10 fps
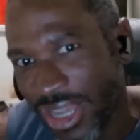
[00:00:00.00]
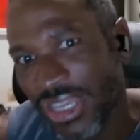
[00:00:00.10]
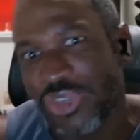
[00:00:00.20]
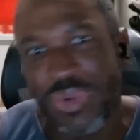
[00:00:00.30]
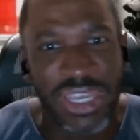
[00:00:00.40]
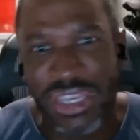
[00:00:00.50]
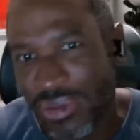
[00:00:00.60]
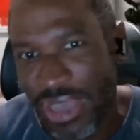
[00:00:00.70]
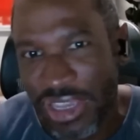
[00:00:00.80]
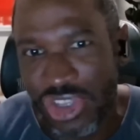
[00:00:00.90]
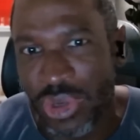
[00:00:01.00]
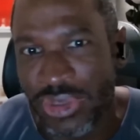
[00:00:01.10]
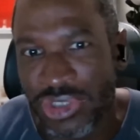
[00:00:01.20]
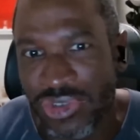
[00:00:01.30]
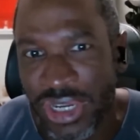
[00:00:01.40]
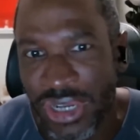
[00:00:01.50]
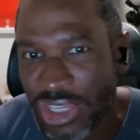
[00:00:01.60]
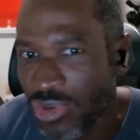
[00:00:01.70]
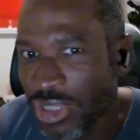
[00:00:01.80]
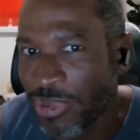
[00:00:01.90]
And guess what? I can join the train. I can
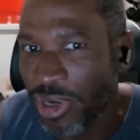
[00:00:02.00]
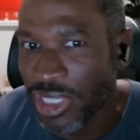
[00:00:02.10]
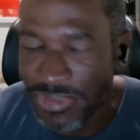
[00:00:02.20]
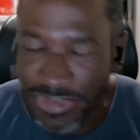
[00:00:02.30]
join the party.